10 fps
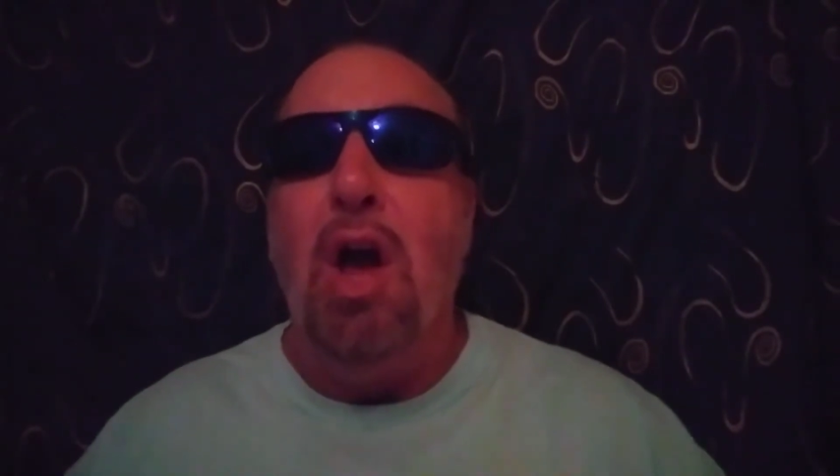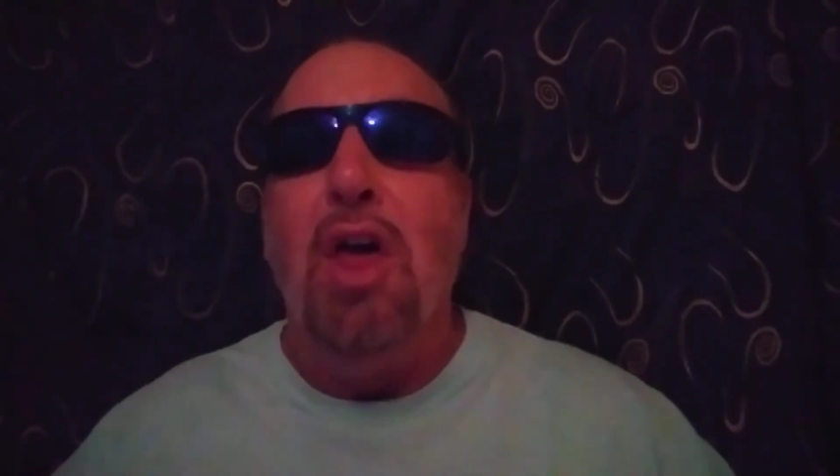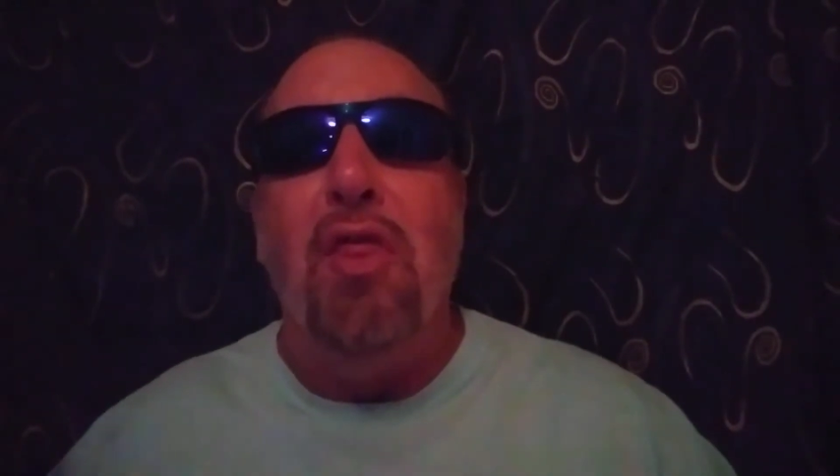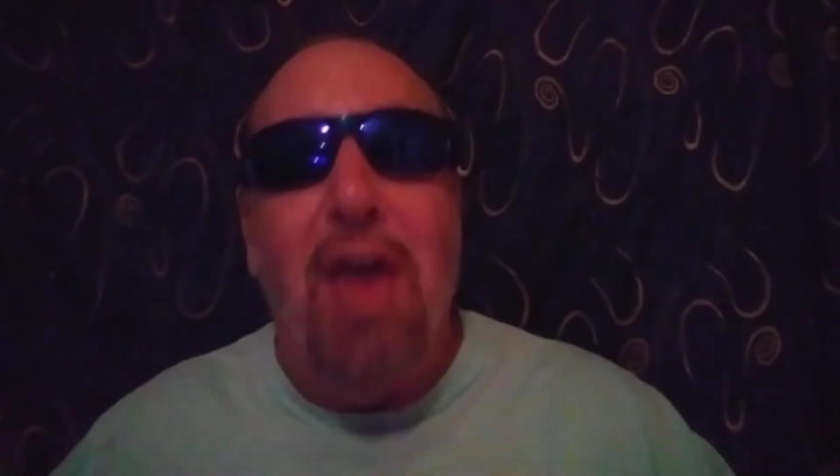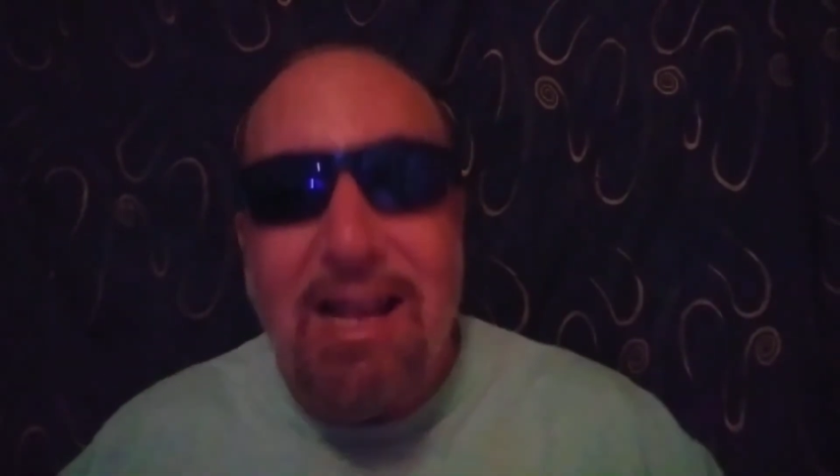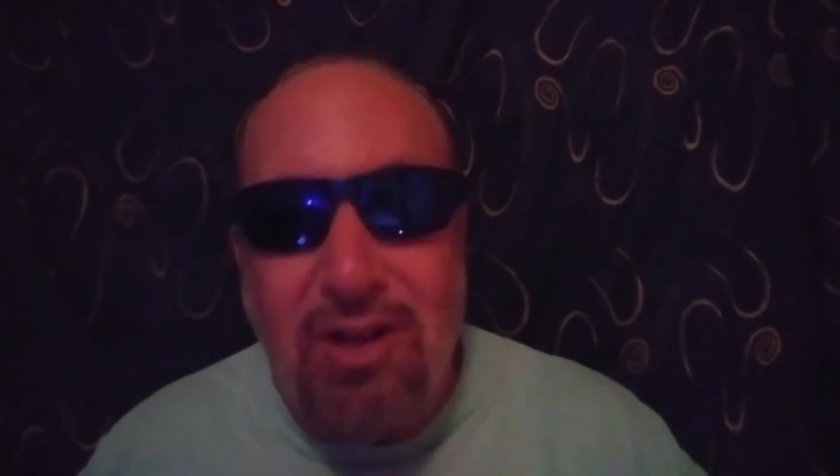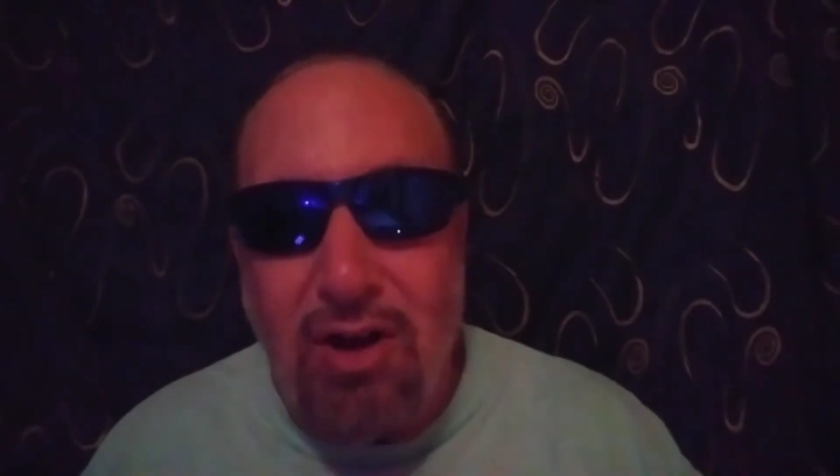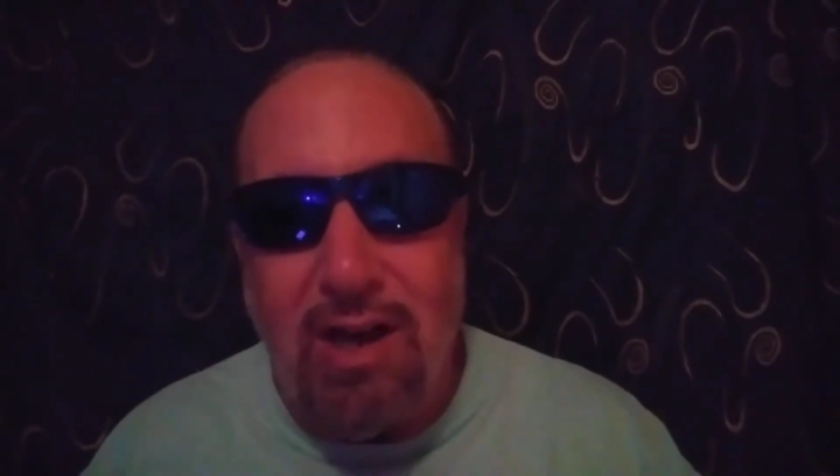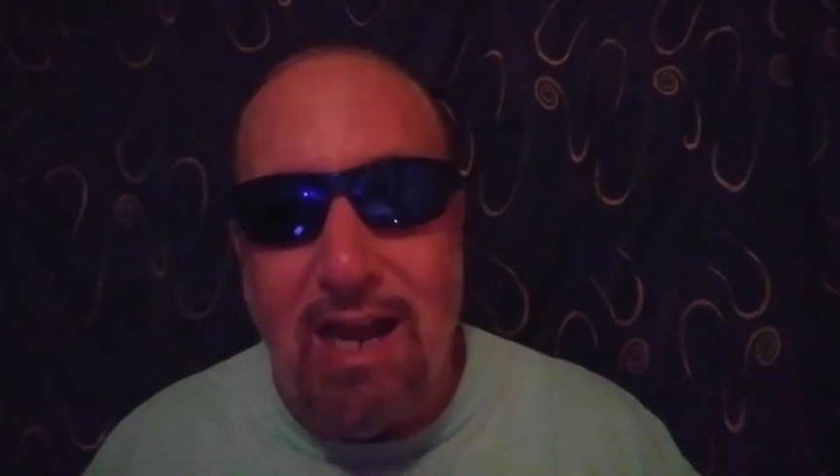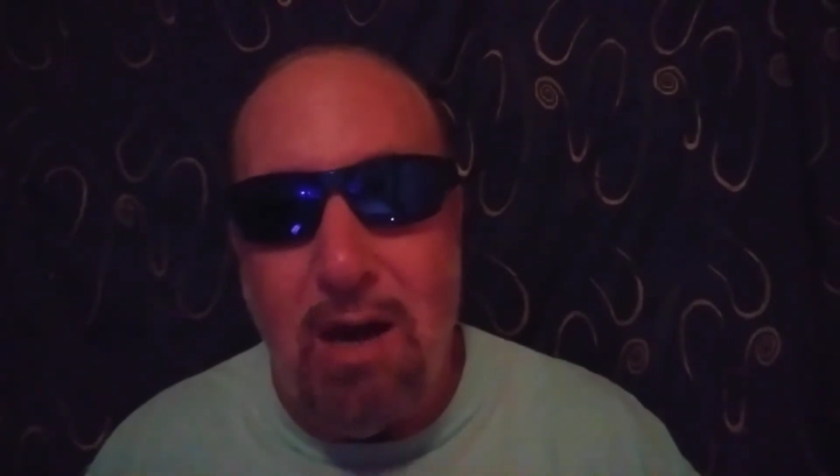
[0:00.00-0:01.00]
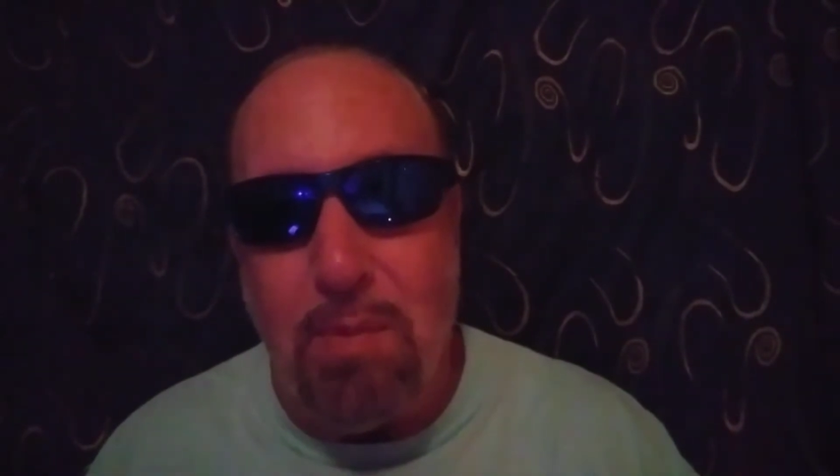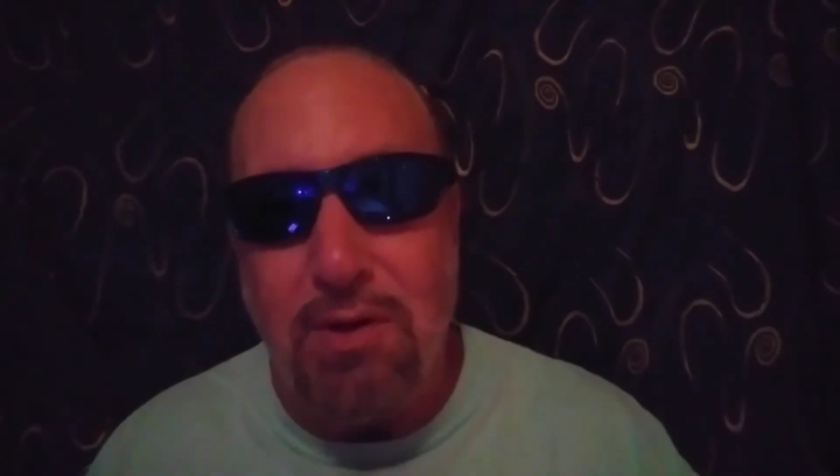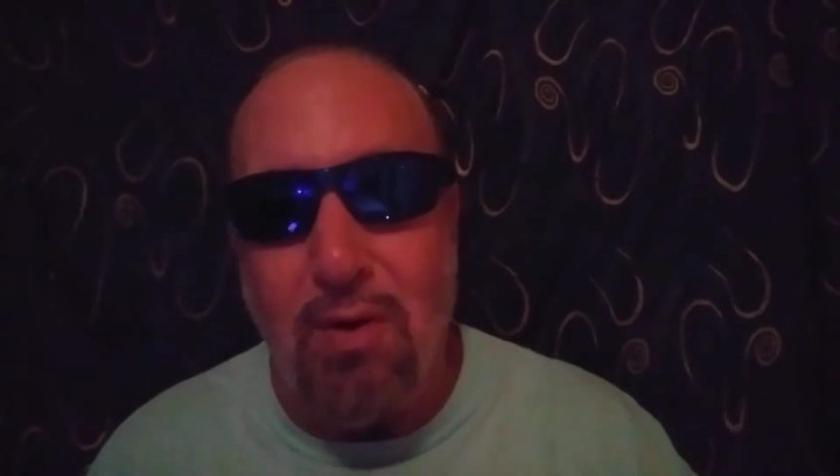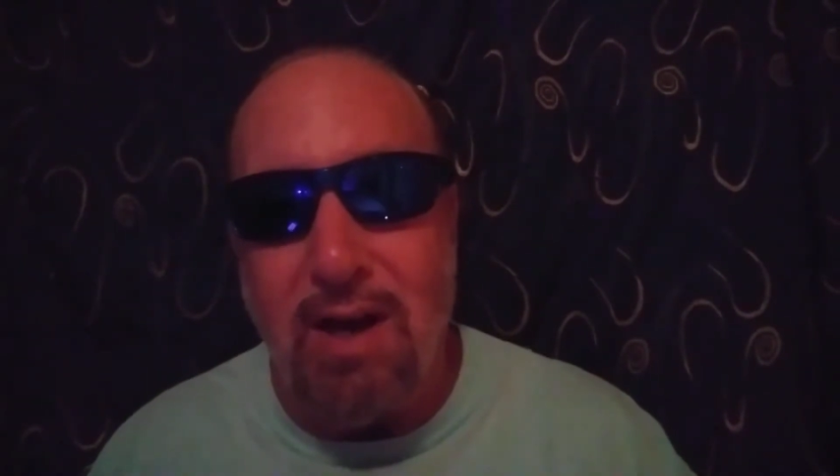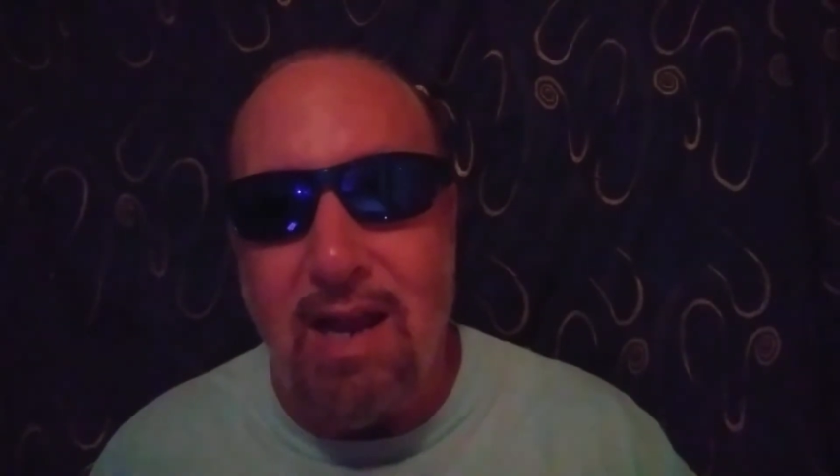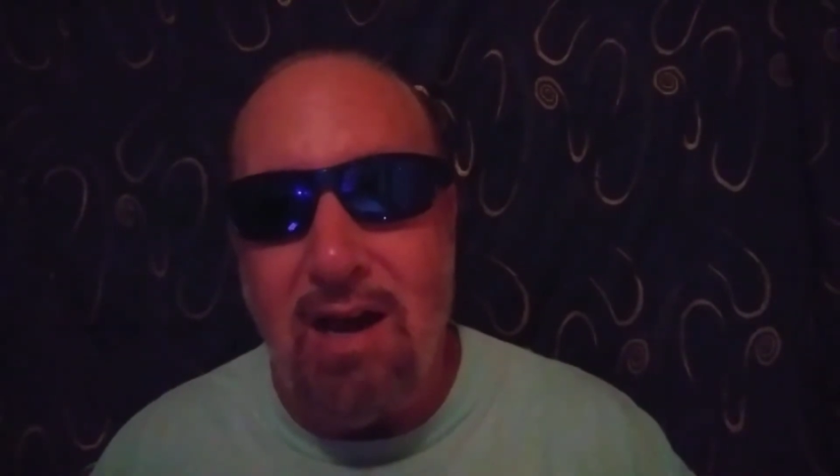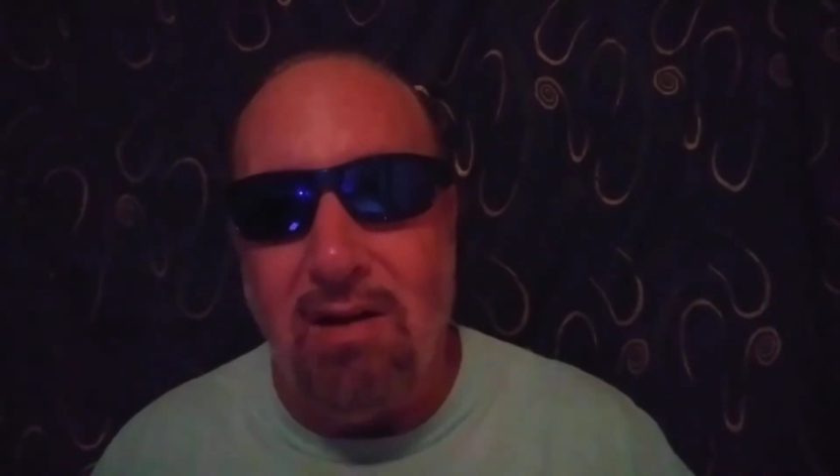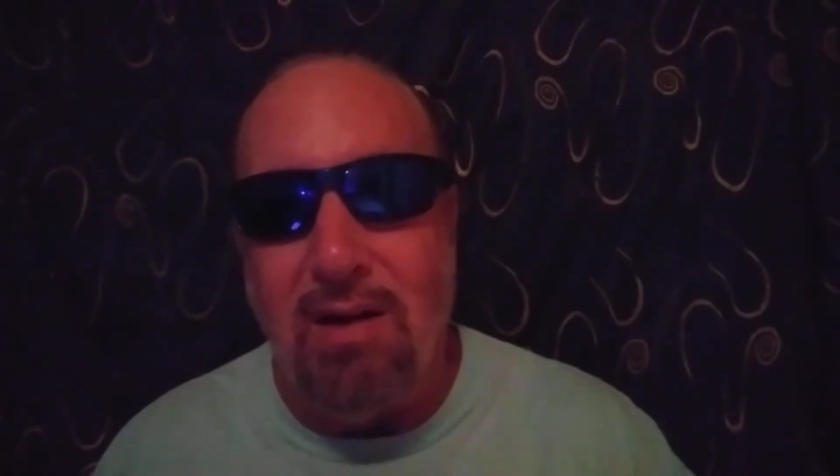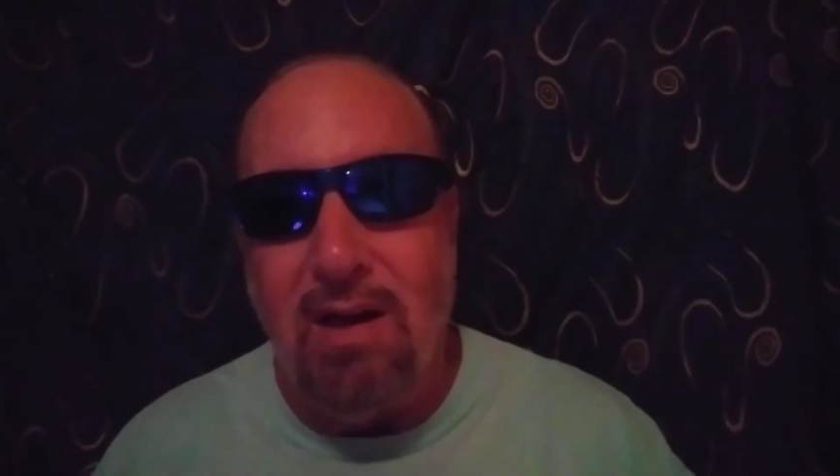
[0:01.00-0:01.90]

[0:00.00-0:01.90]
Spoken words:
That's not going to help us right now.